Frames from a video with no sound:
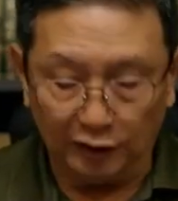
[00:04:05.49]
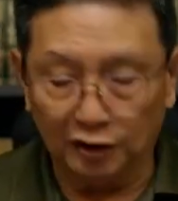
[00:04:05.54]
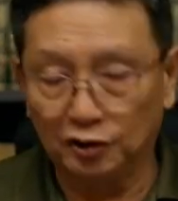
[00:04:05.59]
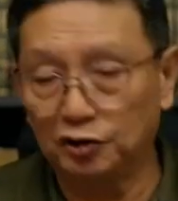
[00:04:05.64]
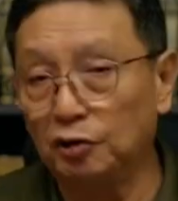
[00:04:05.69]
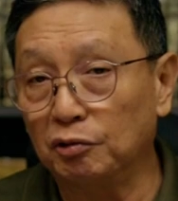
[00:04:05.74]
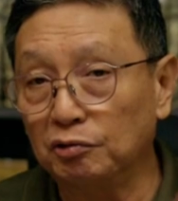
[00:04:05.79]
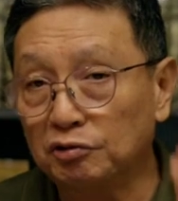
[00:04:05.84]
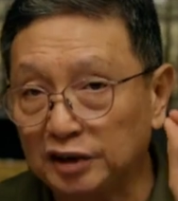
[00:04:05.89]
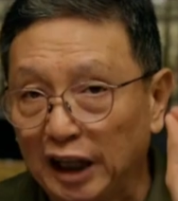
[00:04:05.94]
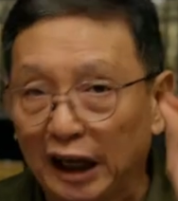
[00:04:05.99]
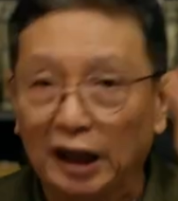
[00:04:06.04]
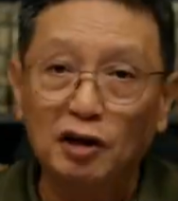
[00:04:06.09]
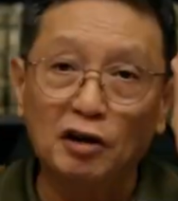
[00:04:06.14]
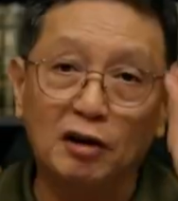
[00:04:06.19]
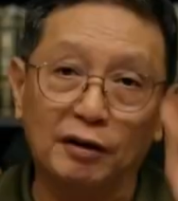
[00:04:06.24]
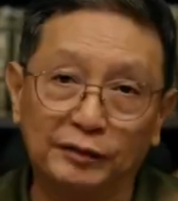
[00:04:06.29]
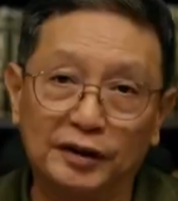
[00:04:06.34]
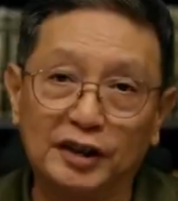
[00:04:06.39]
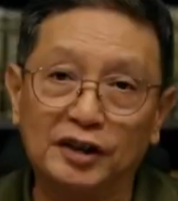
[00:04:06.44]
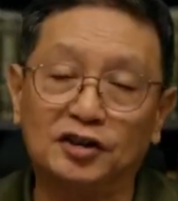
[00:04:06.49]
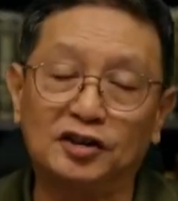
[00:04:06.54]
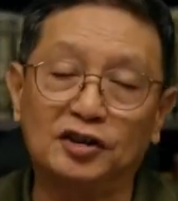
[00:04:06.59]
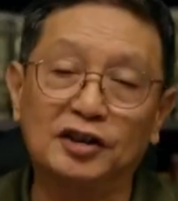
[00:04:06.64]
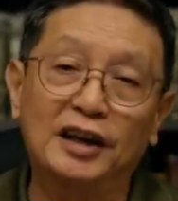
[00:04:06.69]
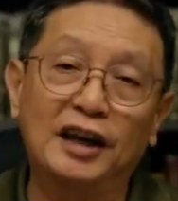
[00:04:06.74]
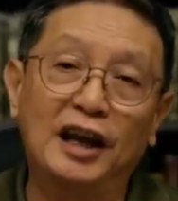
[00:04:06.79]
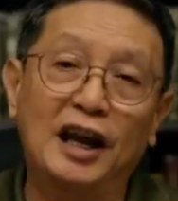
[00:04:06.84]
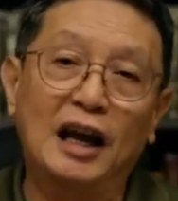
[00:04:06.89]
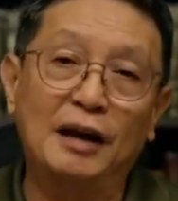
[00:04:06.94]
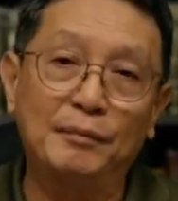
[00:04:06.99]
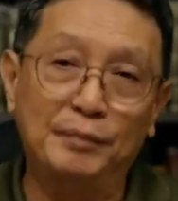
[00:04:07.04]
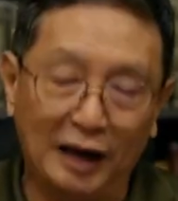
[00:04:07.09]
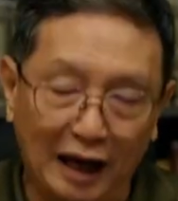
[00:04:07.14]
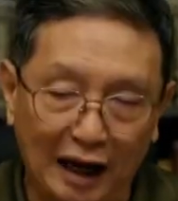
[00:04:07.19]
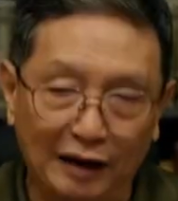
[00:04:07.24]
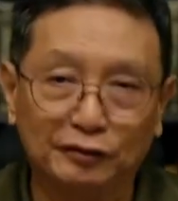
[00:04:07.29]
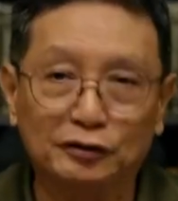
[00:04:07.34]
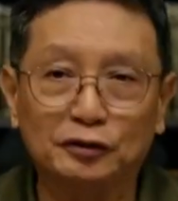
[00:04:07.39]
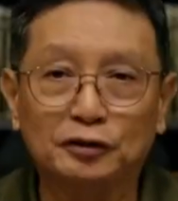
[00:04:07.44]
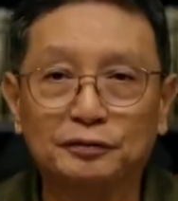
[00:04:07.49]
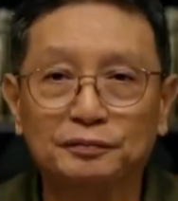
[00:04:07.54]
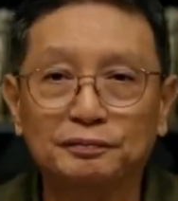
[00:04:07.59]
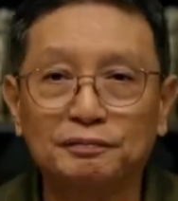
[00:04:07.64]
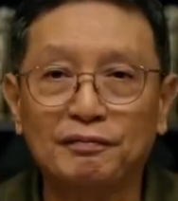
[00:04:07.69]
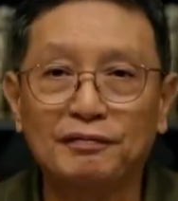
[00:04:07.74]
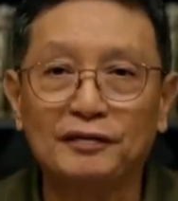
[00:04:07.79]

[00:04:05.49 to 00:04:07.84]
So take note of this and be careful.